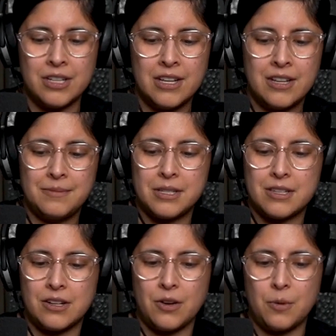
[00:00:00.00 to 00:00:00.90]
I'm just
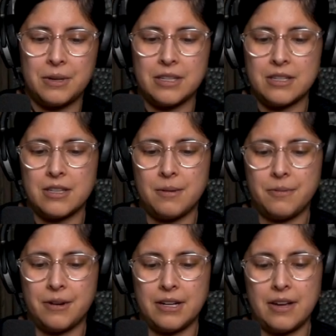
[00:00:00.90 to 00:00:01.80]
gonna open this
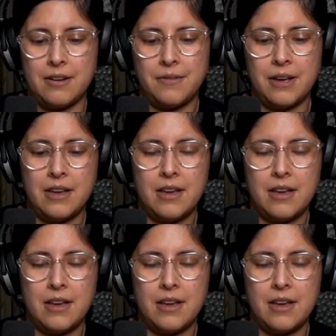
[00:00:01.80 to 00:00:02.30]
up right now.